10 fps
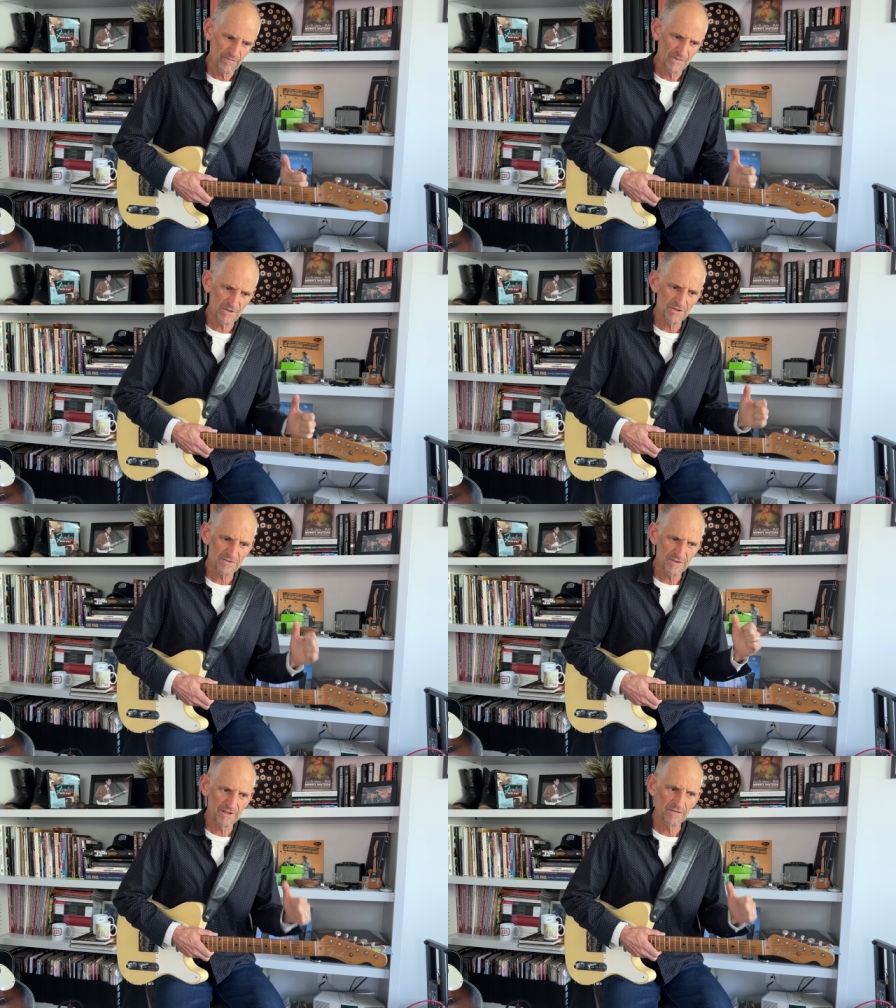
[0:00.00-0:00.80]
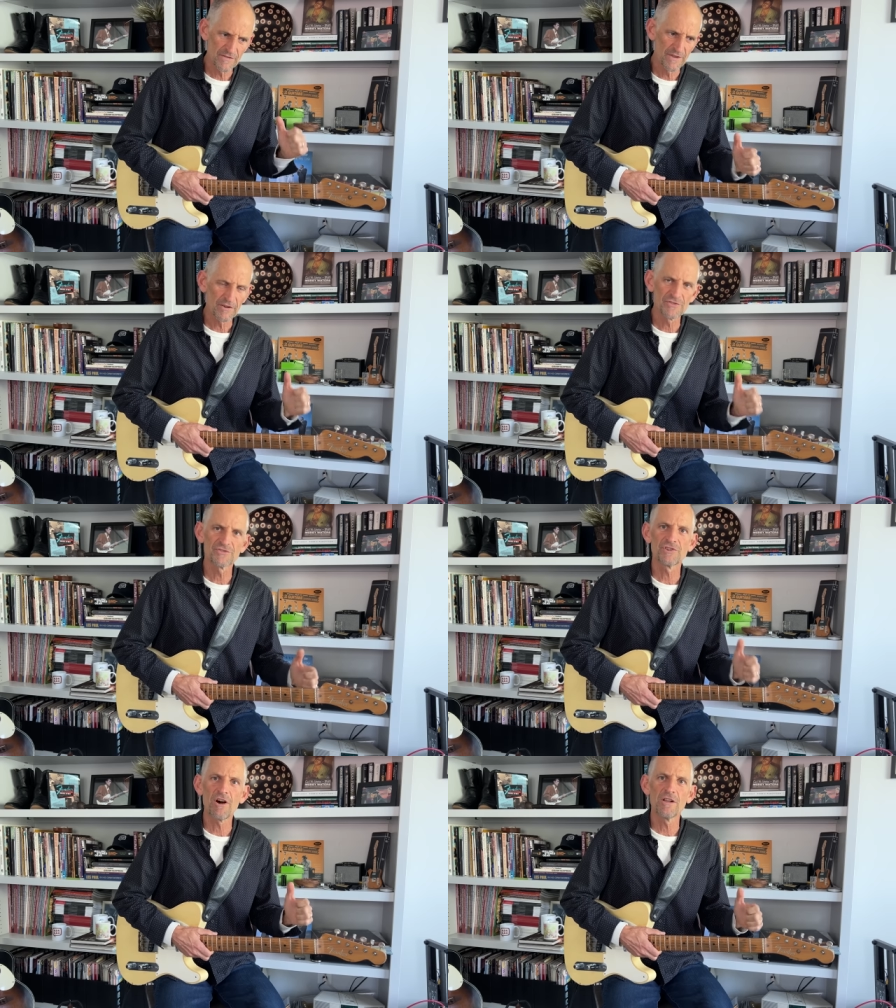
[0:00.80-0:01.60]
just the, the
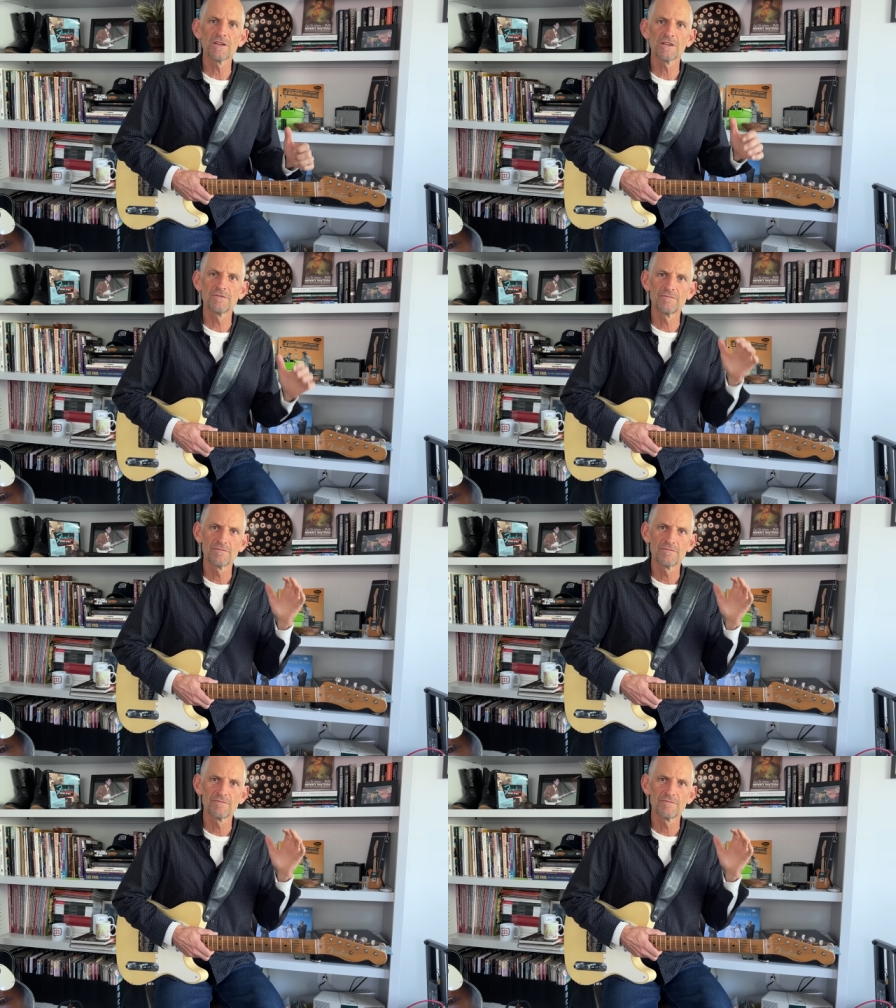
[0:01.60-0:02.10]
solid